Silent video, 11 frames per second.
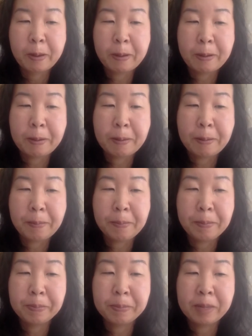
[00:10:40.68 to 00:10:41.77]
And
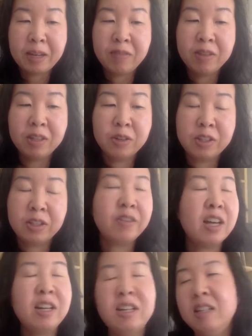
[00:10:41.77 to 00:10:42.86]
even though it's
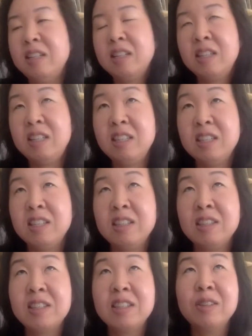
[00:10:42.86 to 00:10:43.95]
divided into
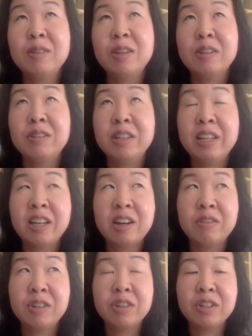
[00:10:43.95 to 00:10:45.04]
seasons, it really
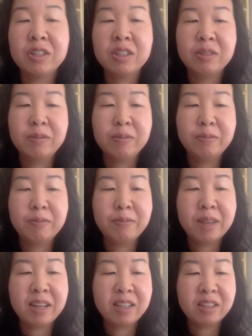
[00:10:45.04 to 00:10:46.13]
covers
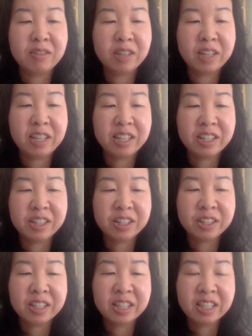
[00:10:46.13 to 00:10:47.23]
many different
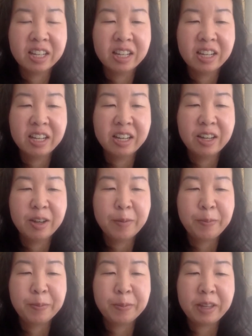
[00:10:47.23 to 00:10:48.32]
years
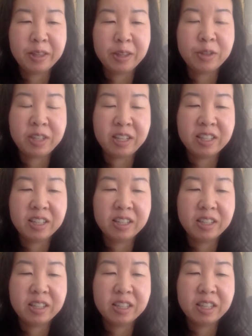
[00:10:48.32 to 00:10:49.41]
in those
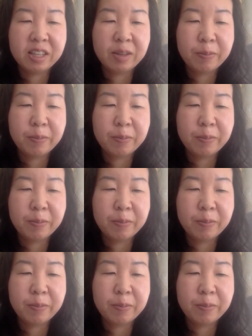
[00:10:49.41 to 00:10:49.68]
seasons.